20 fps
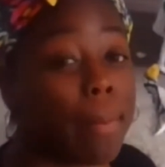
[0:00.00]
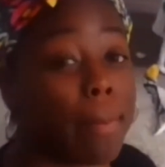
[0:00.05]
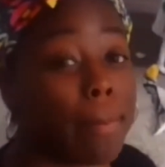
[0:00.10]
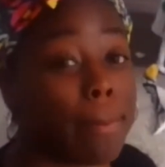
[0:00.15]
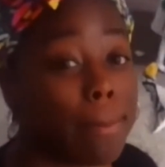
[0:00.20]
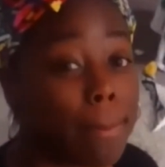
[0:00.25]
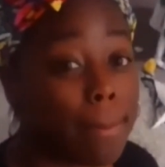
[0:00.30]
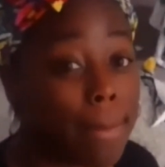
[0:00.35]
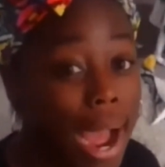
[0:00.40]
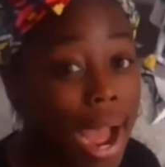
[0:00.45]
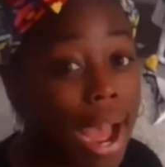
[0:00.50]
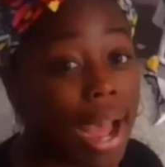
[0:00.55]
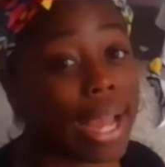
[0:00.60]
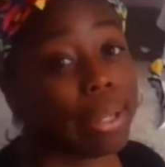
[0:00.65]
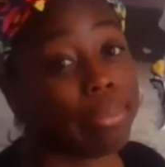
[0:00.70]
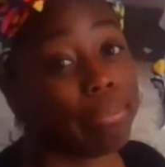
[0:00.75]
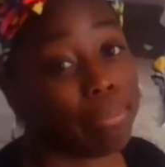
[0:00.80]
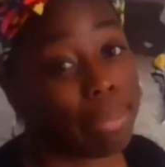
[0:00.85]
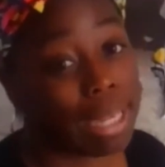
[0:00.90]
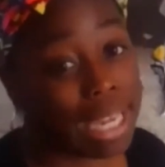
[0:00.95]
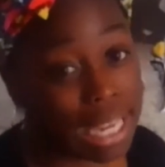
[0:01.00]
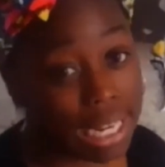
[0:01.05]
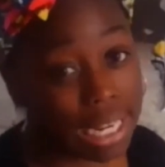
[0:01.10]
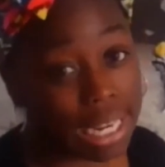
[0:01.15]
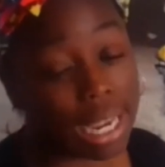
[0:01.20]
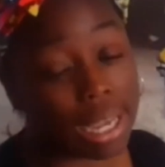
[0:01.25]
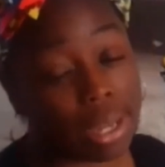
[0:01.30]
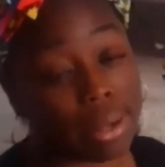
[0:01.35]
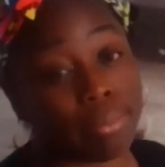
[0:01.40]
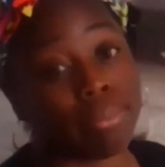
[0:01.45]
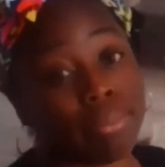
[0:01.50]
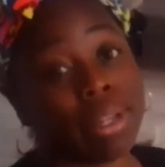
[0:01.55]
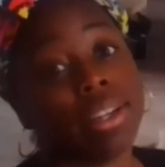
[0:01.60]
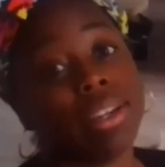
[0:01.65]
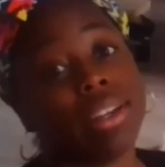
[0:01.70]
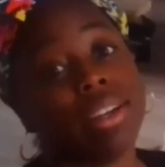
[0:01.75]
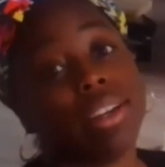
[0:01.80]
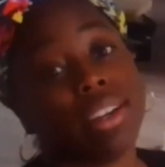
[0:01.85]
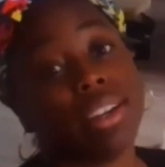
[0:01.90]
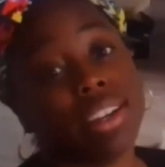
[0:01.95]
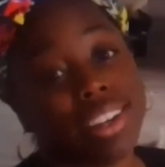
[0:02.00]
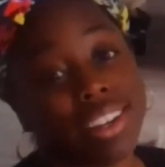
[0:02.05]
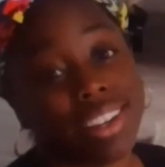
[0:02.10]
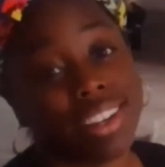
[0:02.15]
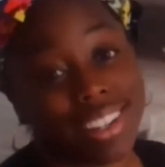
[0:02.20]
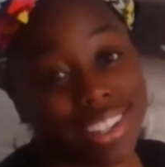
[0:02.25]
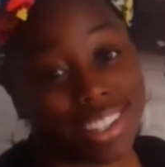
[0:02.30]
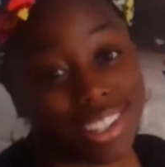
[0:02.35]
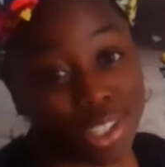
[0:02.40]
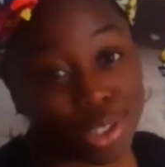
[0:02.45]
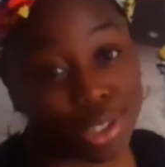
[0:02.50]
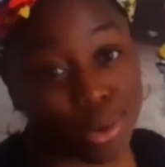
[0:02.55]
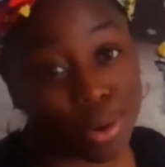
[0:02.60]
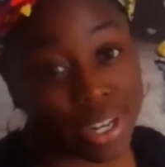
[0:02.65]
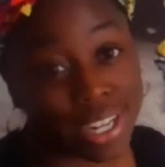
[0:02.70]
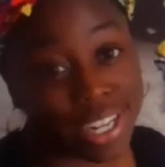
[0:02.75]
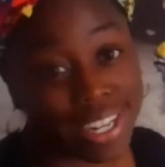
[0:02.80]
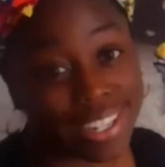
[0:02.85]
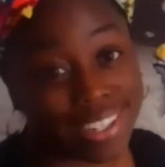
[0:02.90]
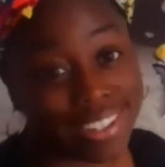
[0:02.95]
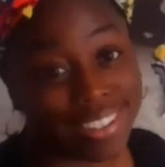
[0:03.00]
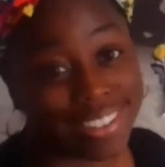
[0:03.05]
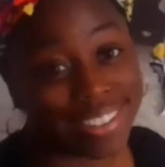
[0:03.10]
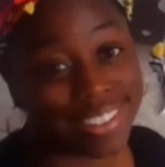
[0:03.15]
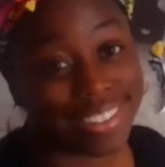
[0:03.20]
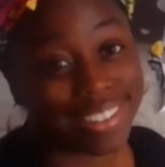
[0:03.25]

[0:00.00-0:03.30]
my medium sorting.